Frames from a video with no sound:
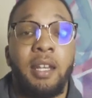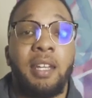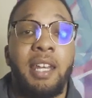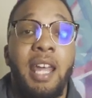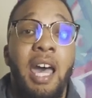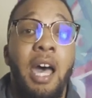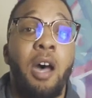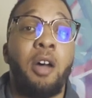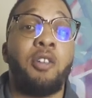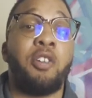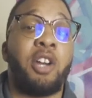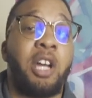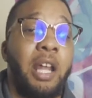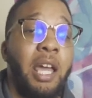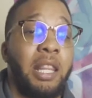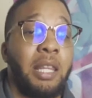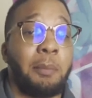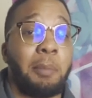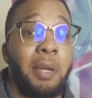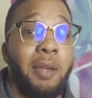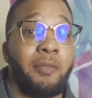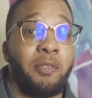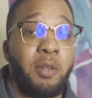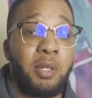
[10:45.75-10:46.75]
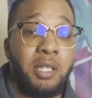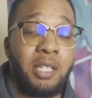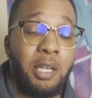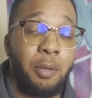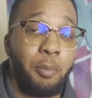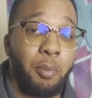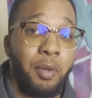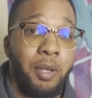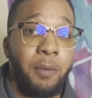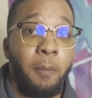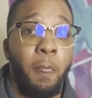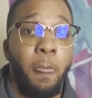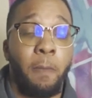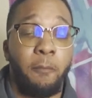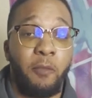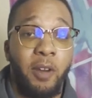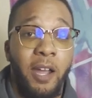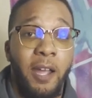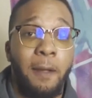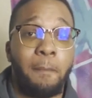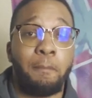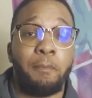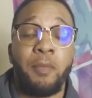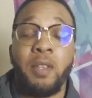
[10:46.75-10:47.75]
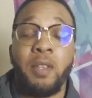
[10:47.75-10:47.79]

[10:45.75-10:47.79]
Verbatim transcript: Now you're gonna have to pay for shipping, right?